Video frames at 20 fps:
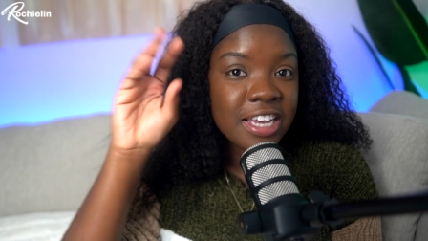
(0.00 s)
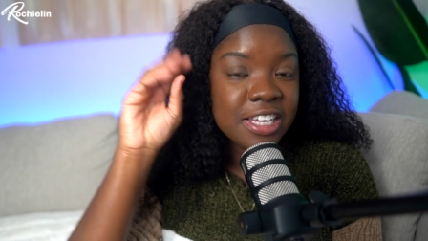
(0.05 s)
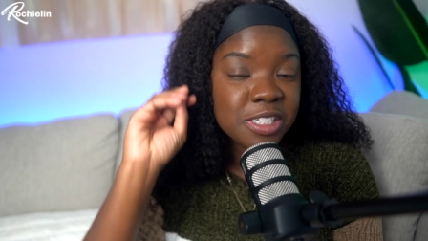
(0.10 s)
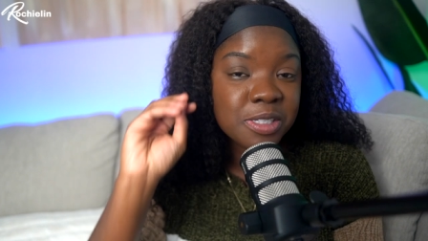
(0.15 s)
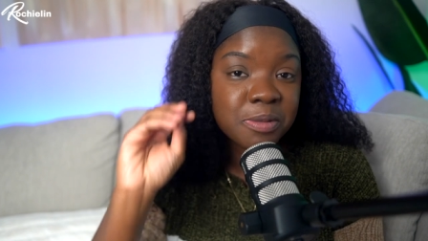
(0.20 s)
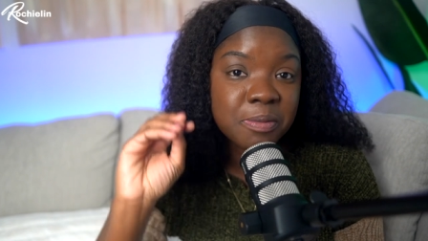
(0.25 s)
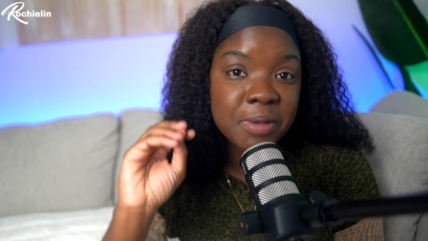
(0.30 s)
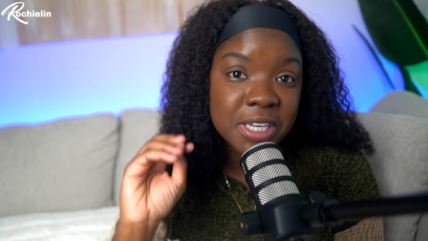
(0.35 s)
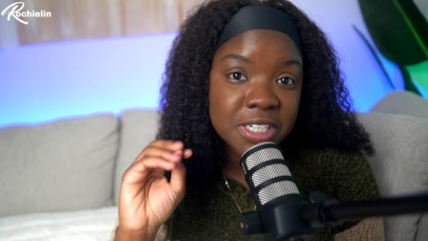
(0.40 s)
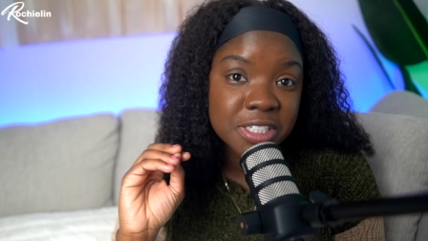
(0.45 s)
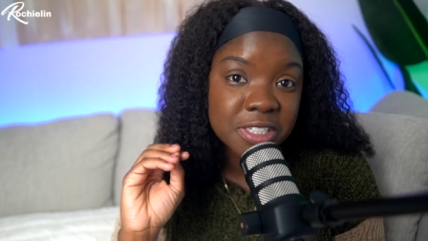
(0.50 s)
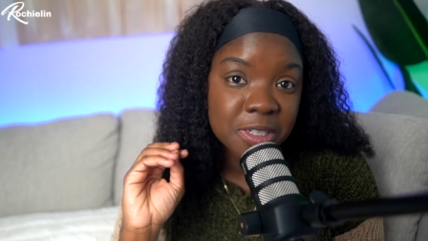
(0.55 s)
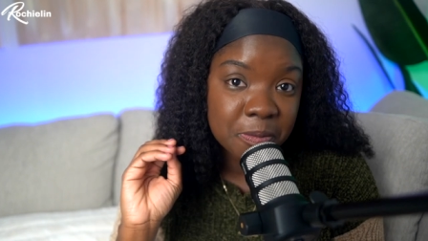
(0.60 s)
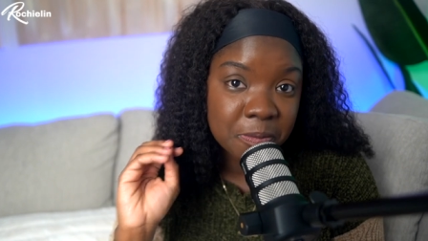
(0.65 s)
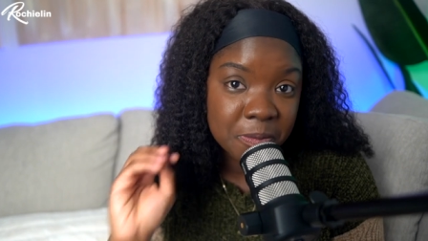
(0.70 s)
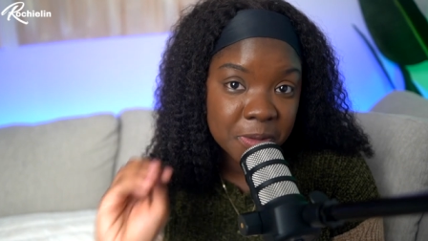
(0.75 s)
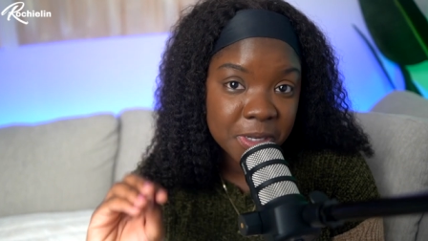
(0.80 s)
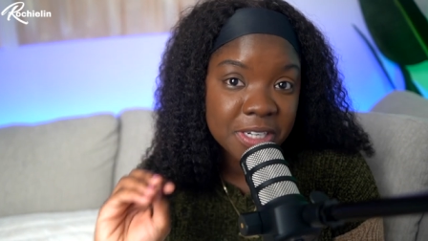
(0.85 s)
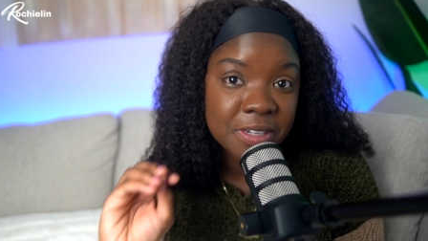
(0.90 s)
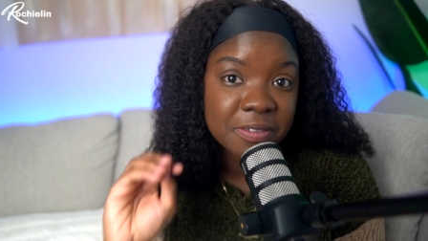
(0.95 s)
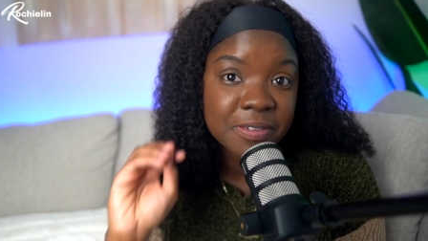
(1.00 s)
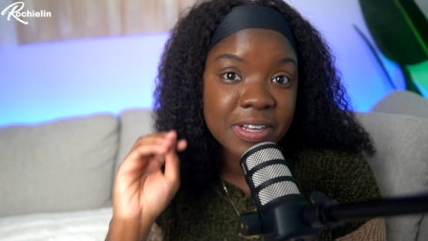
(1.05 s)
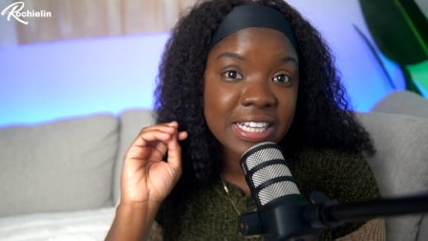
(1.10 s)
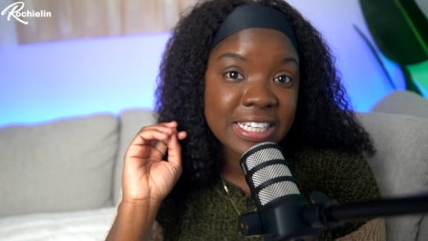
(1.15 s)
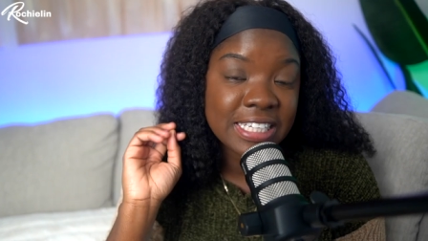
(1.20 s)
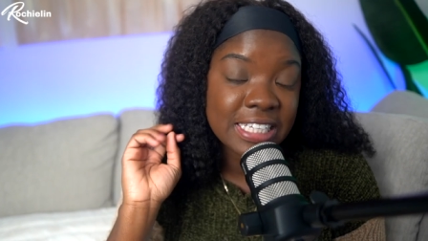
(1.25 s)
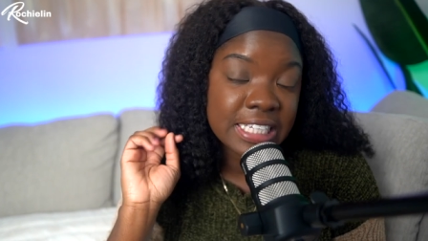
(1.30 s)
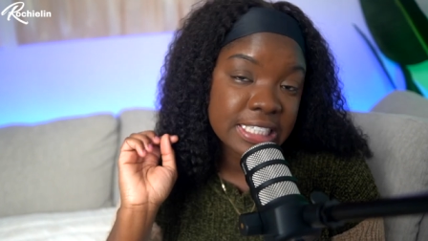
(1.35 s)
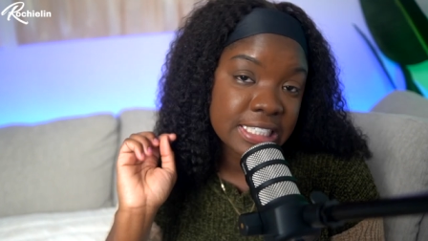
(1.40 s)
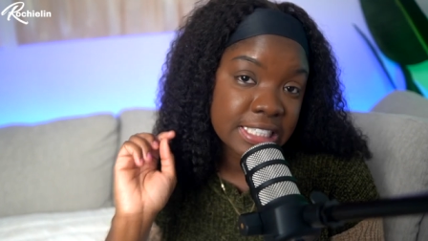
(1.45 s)
to make some money while
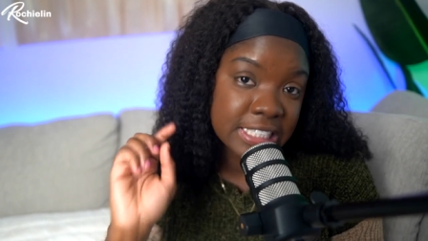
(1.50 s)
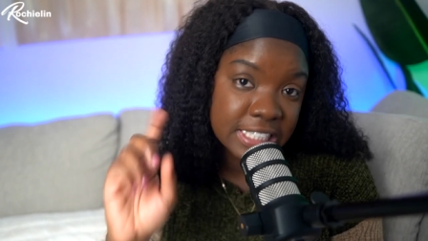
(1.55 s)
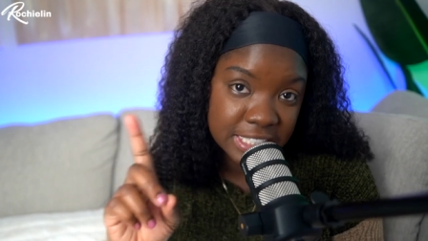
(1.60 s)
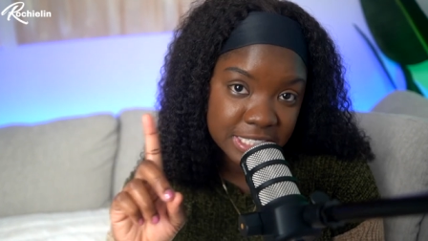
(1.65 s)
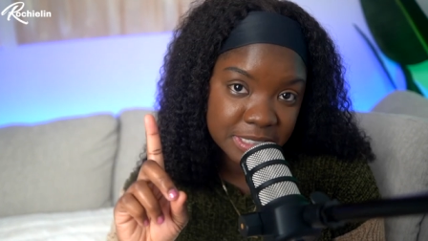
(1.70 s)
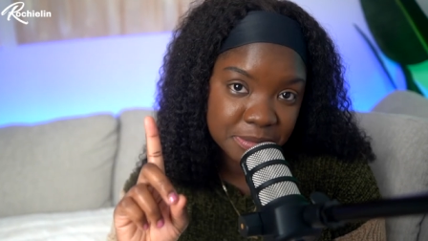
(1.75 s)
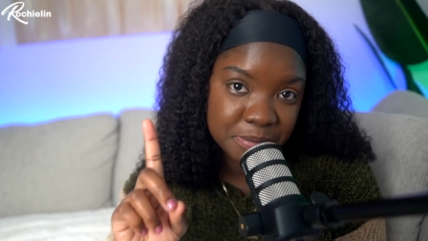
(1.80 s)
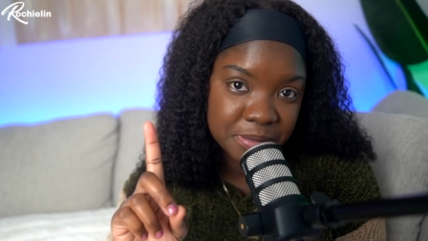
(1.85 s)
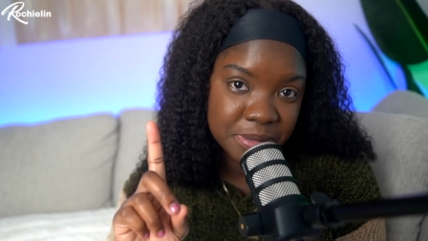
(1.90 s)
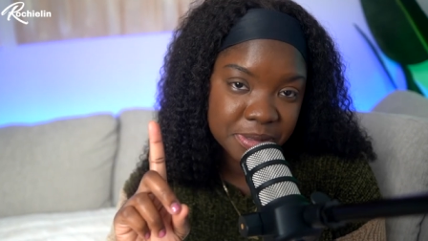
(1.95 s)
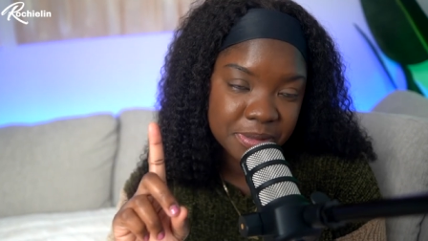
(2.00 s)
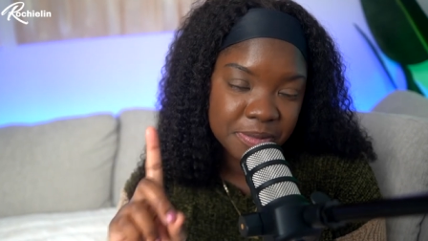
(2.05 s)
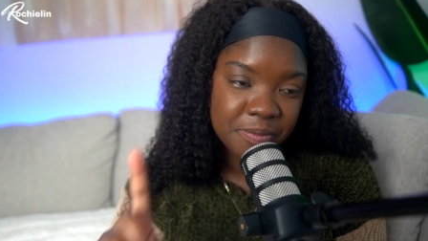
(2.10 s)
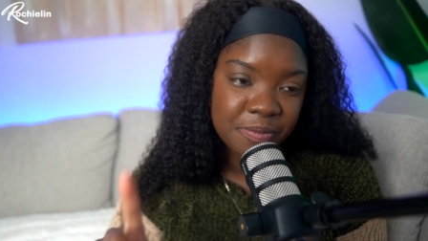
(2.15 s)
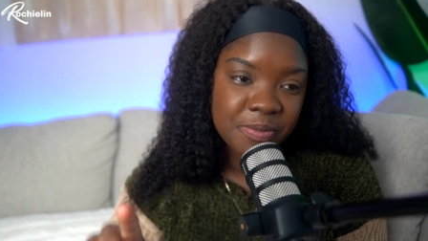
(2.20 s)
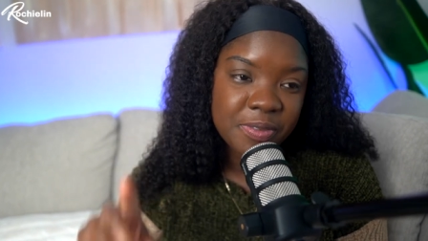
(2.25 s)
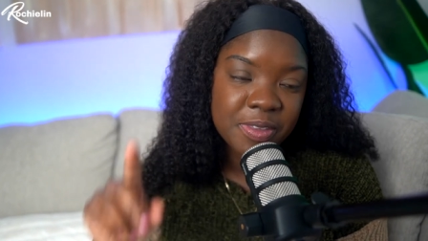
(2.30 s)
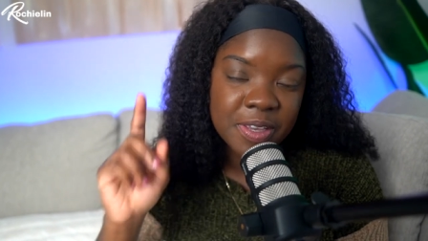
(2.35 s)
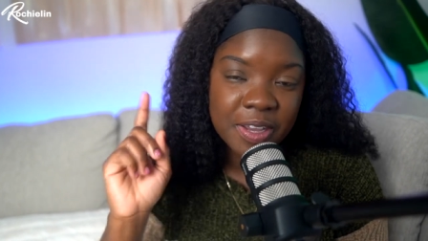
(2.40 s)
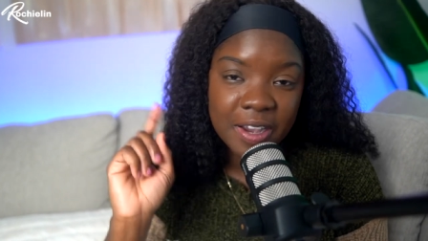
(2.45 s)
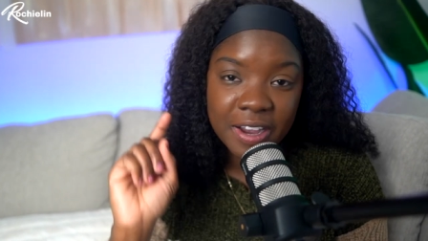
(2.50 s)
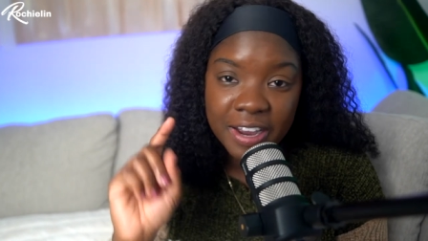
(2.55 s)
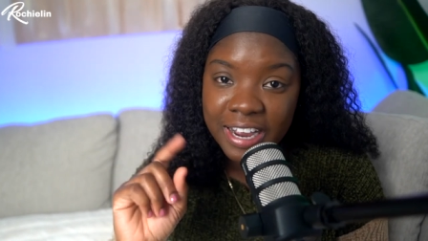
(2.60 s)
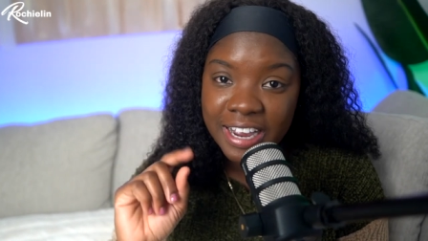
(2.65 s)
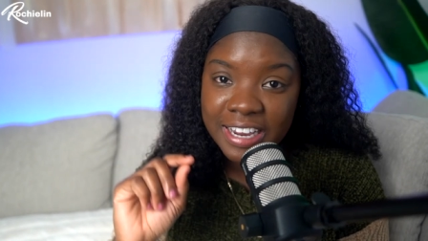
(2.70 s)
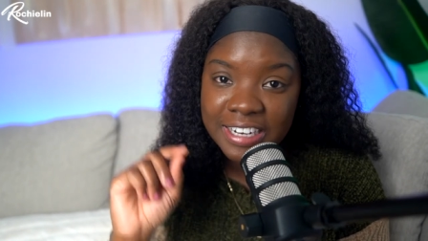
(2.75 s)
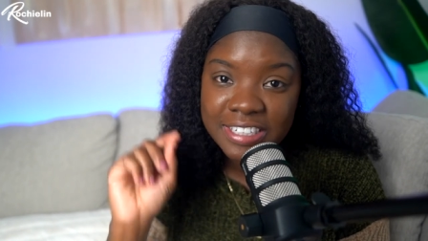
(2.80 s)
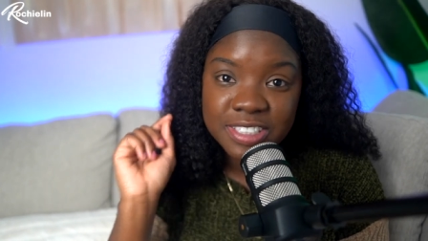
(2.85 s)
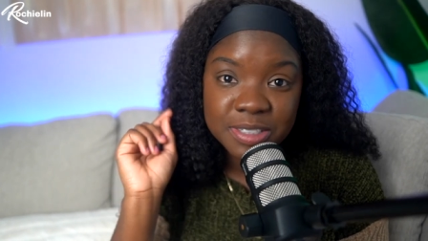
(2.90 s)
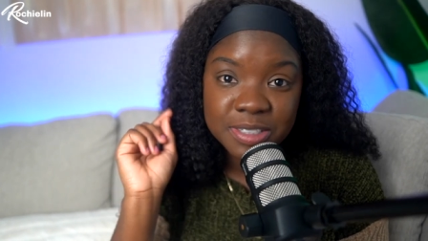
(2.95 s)
they sleep. All right,